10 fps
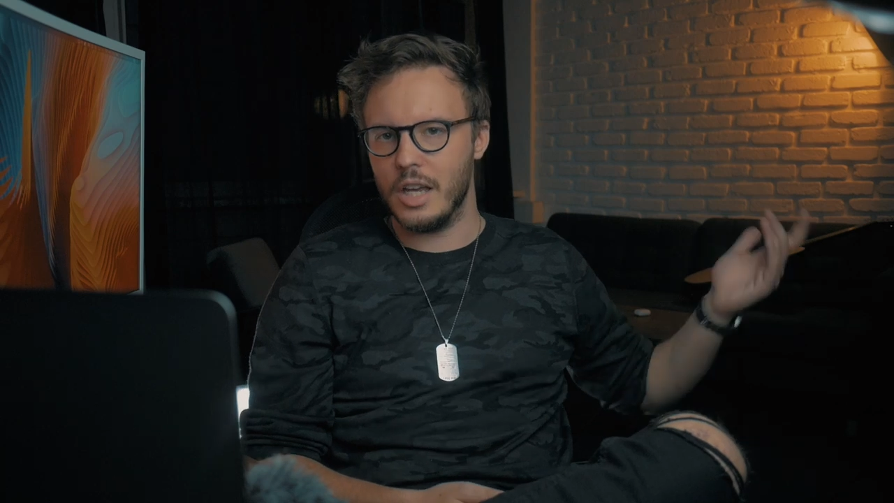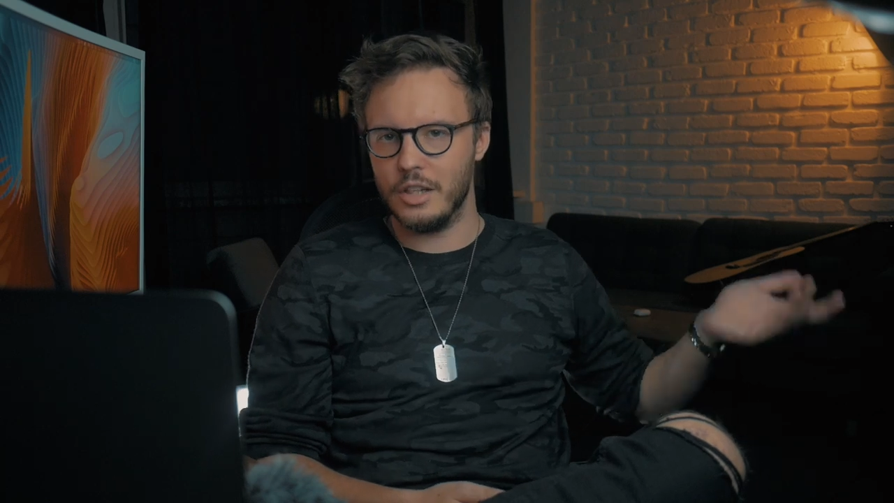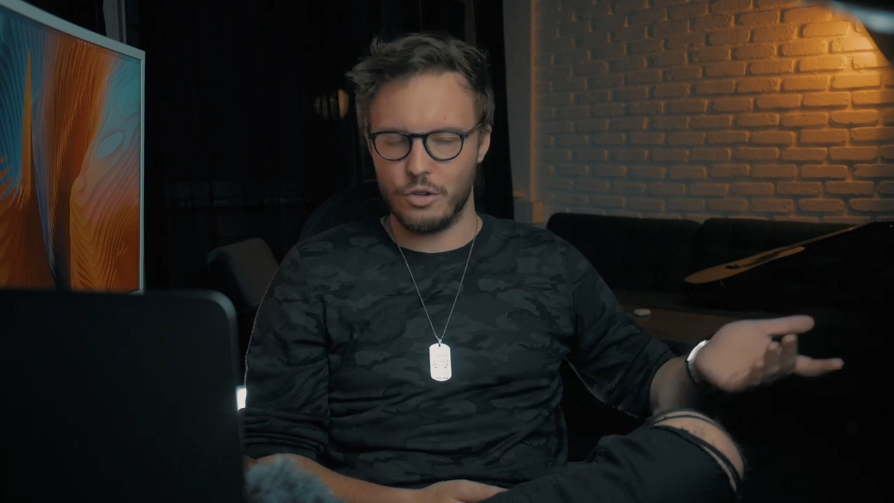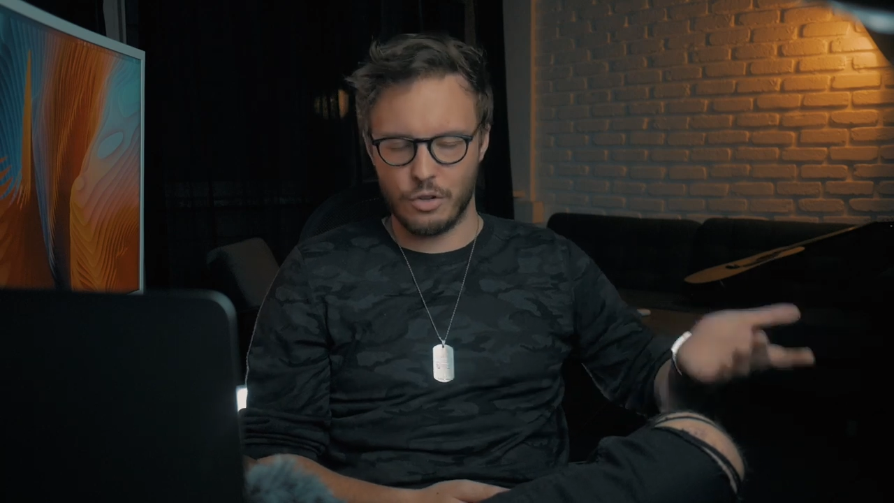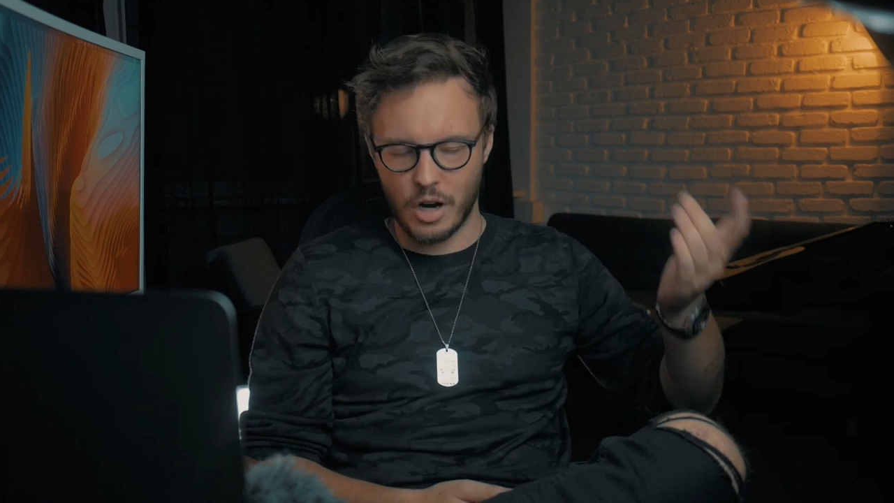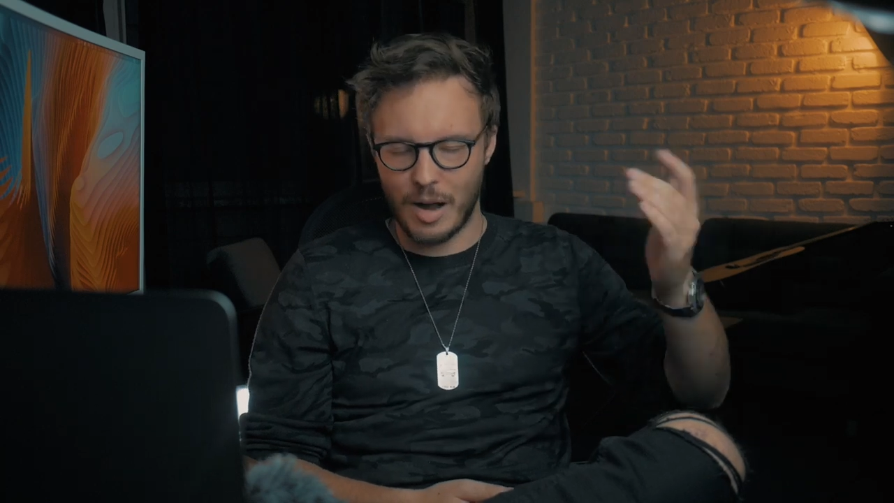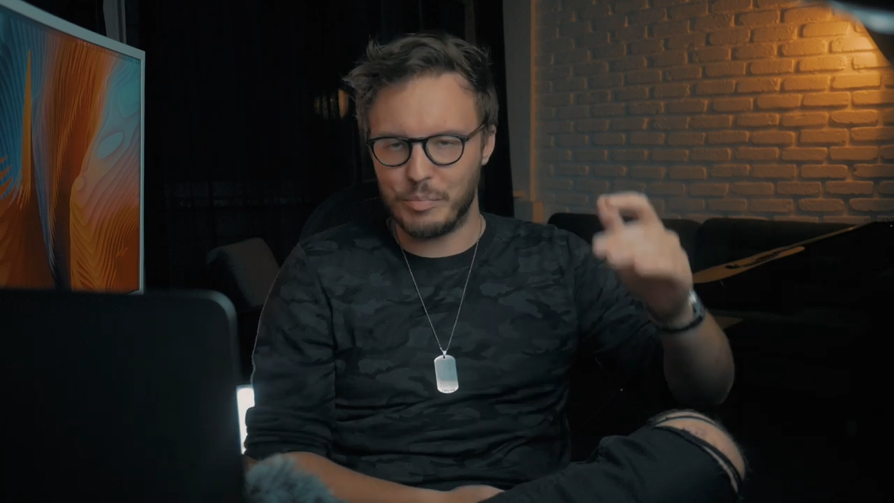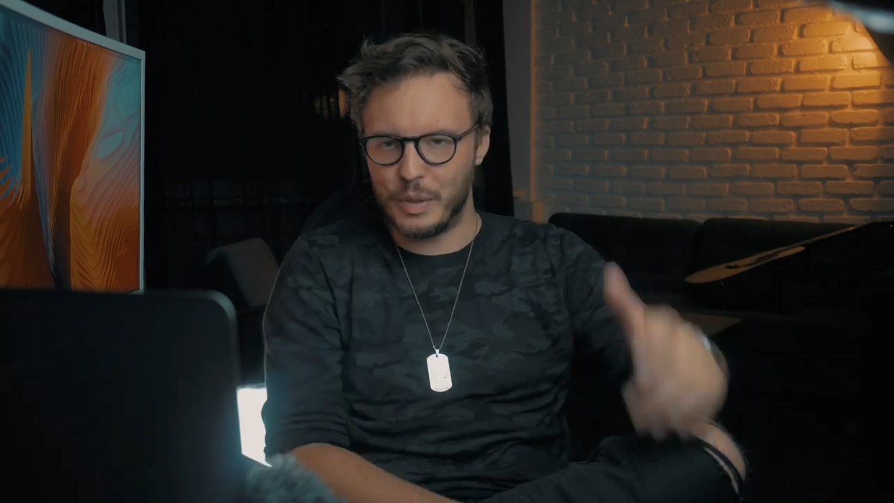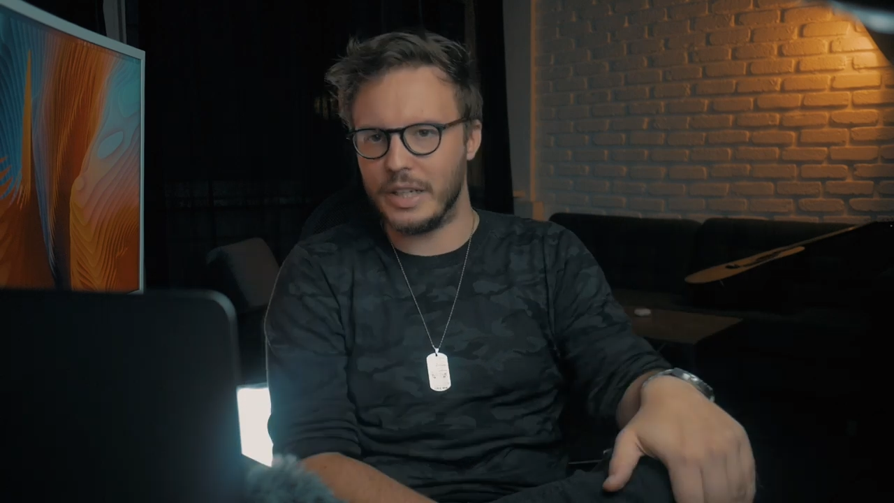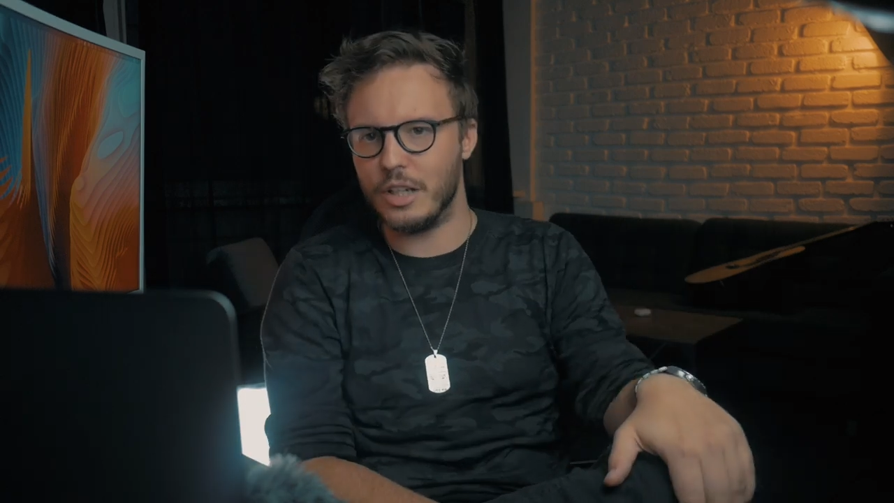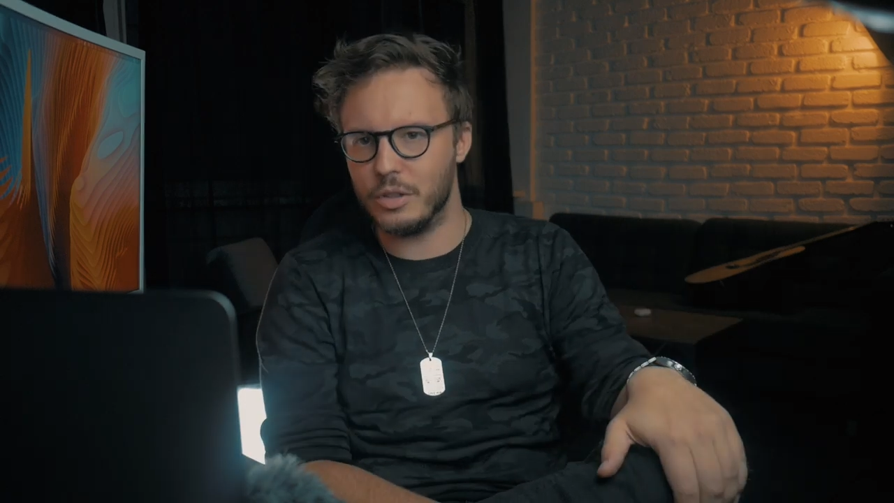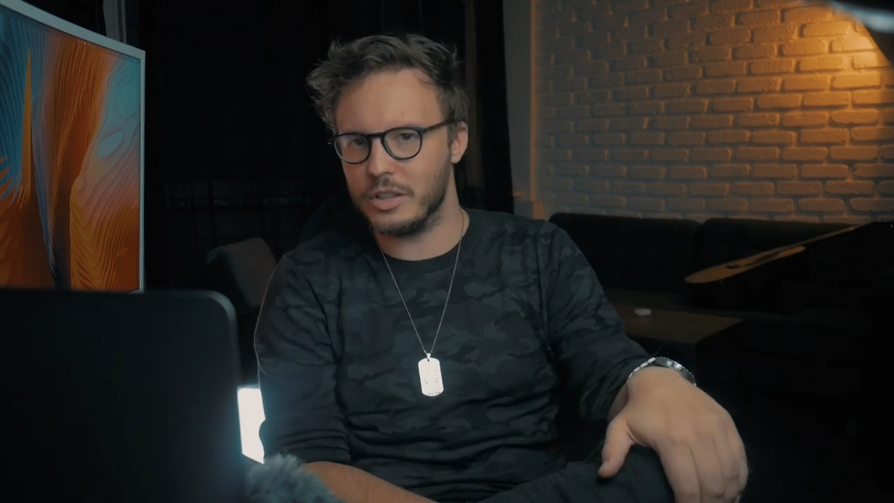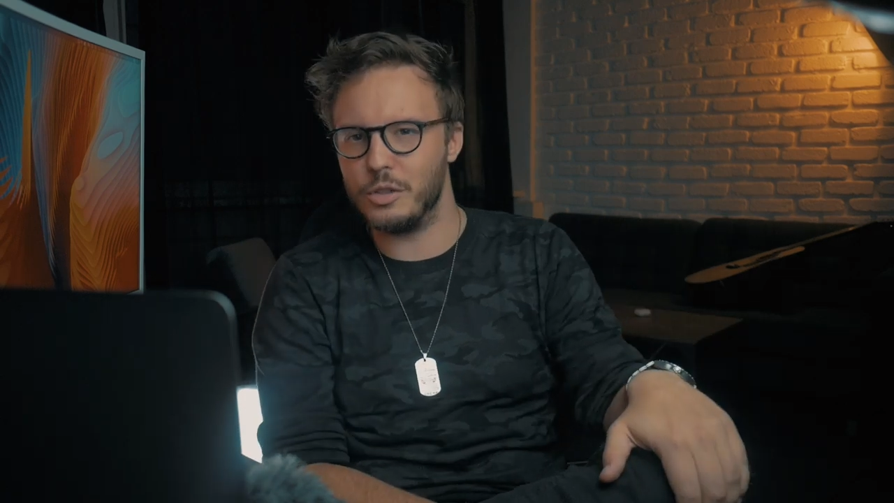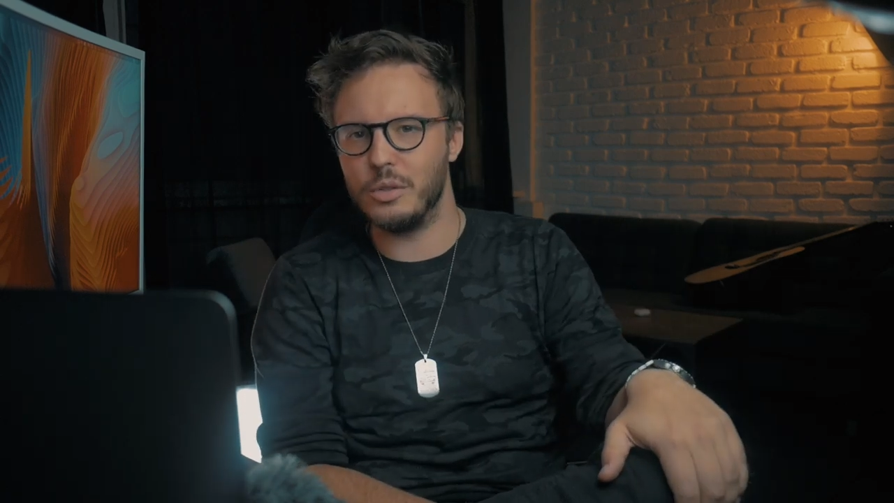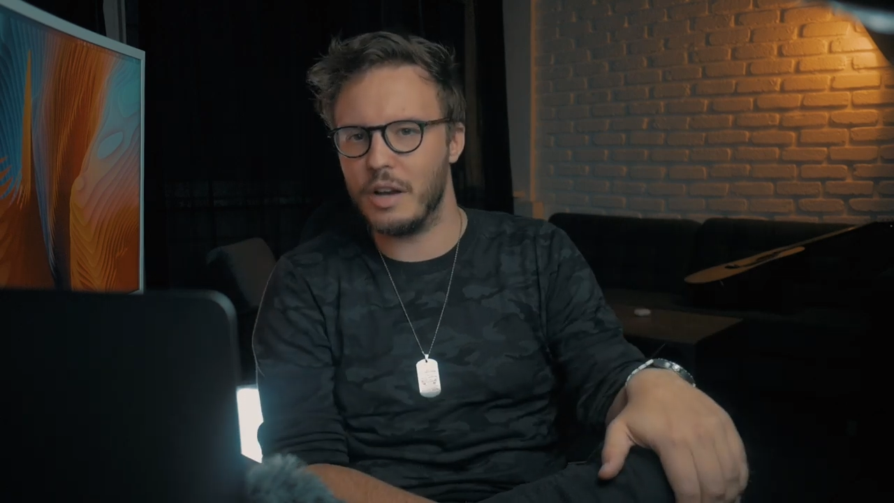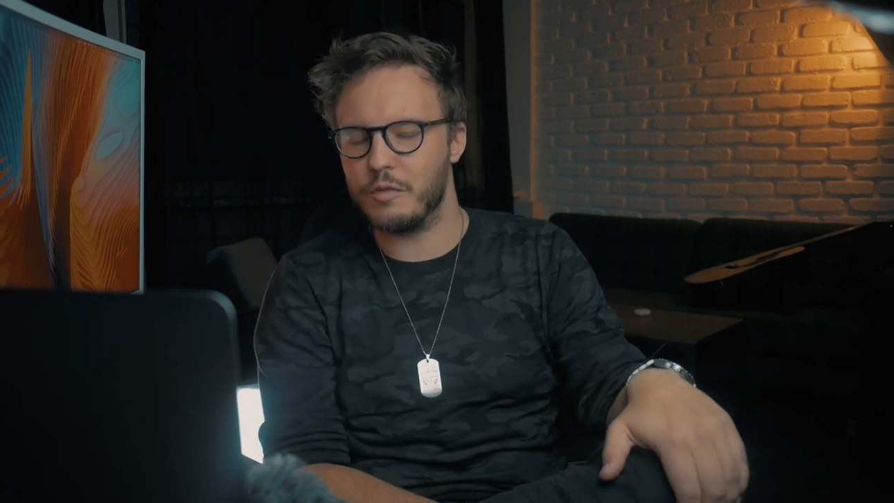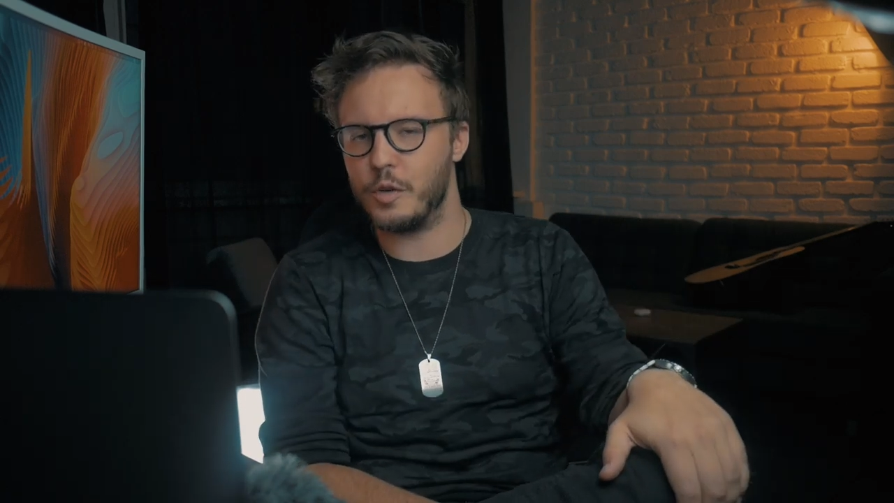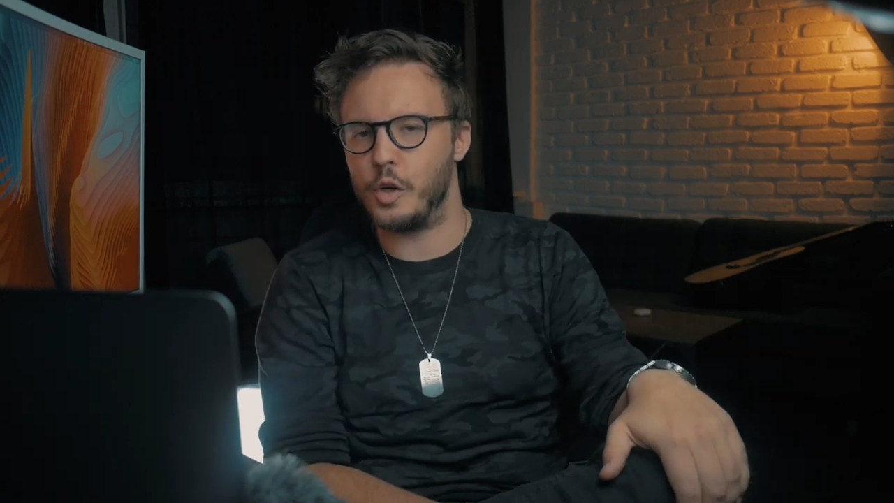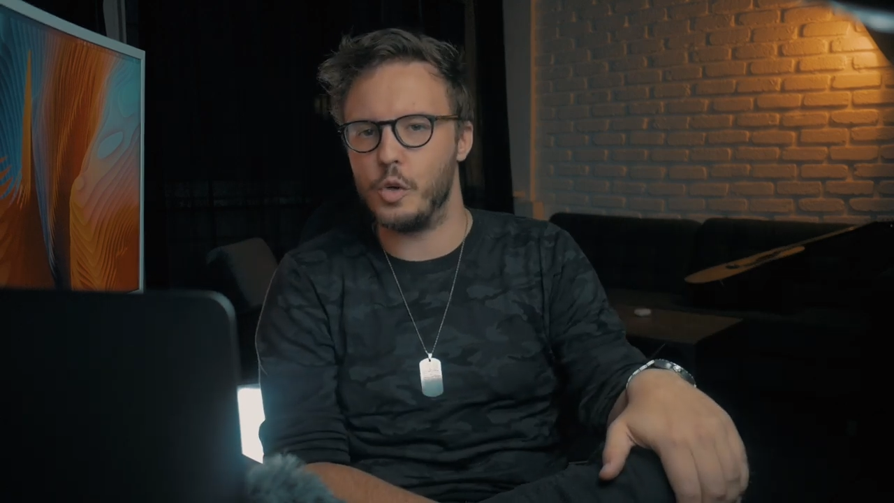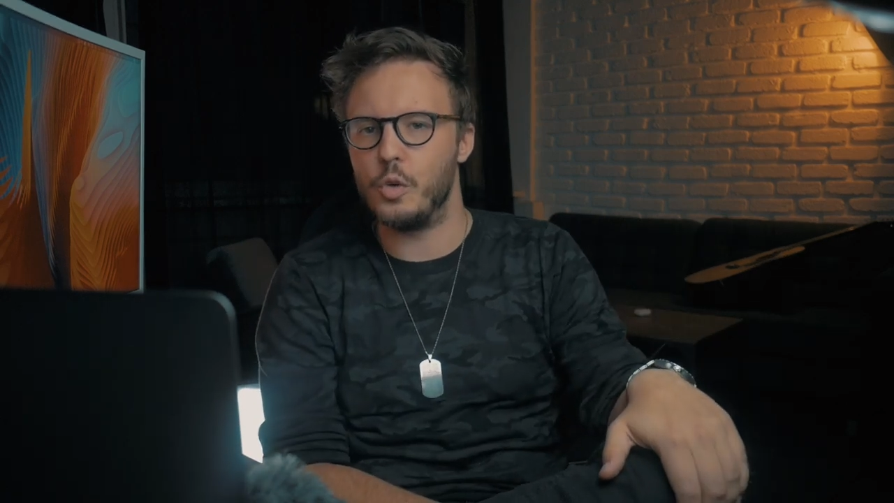in your company who could do that
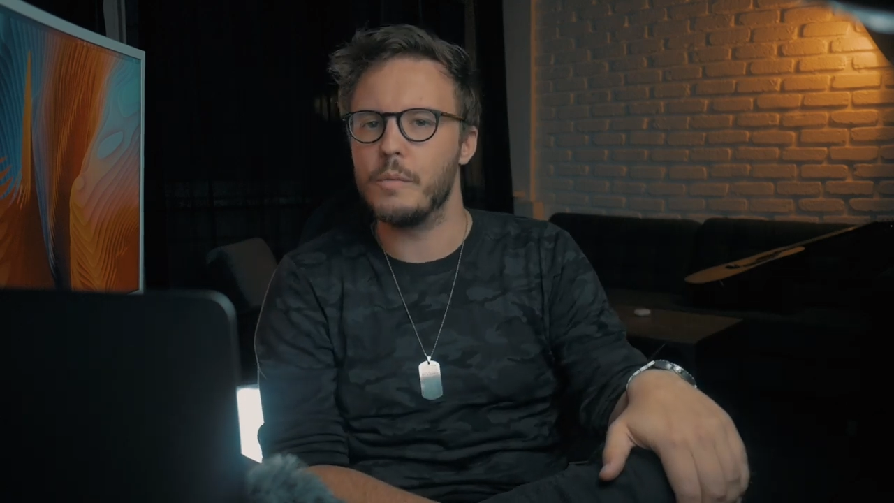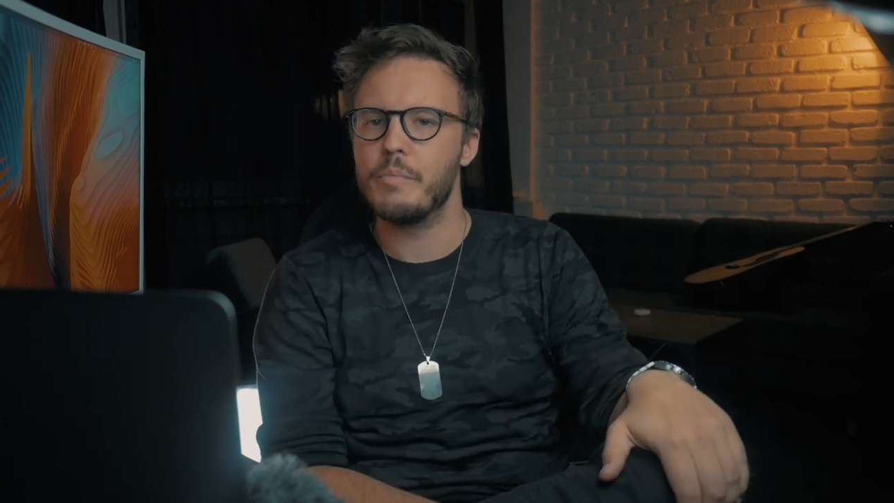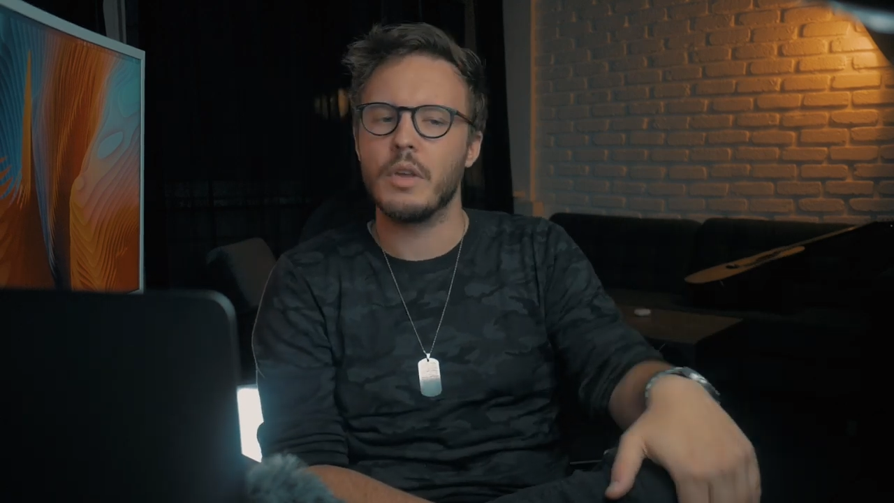for you.